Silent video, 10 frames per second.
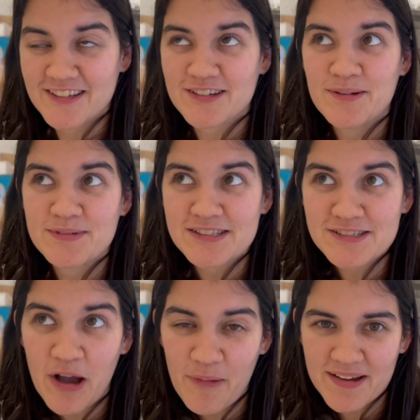So I'm
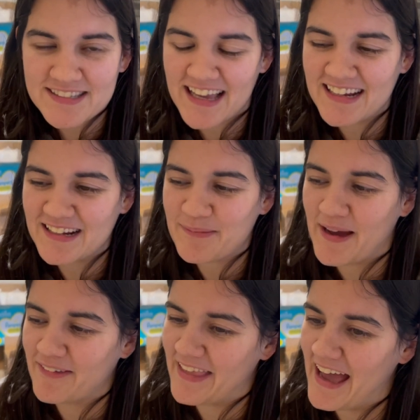so excited
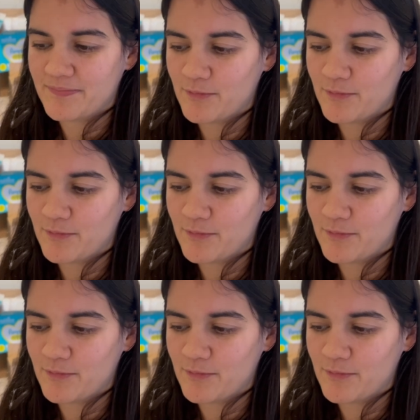about that.